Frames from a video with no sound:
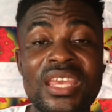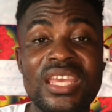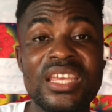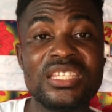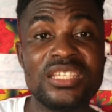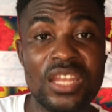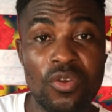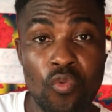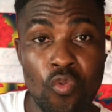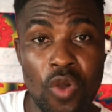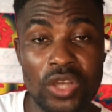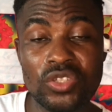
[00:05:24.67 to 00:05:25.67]
is the
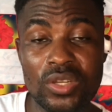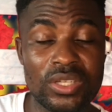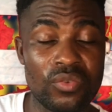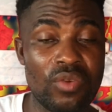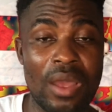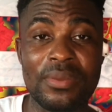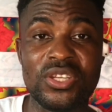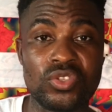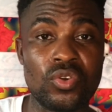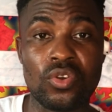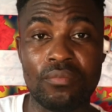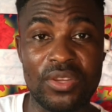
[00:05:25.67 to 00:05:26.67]
water the rabbit is
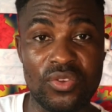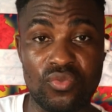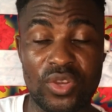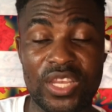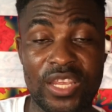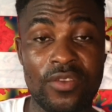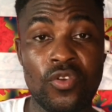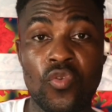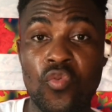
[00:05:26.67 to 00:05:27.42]
going to be drinking.